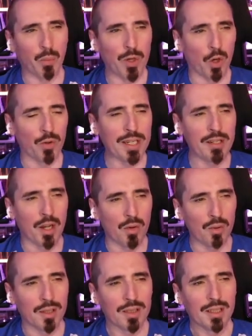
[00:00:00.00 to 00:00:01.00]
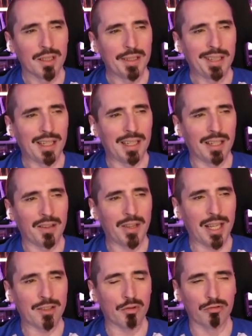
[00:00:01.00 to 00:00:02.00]
We already know
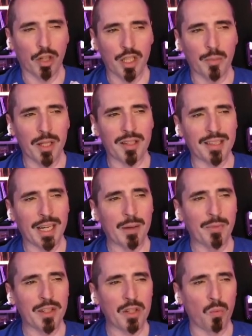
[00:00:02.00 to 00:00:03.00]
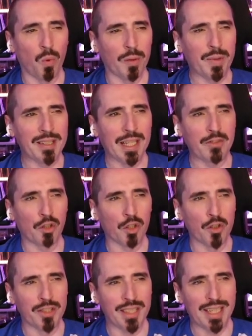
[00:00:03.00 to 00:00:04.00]
that's around about the time that you want to be sending your
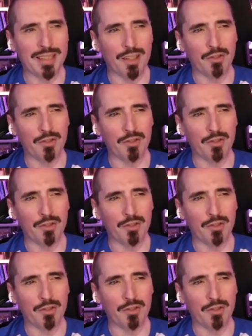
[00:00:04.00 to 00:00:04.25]
loons in.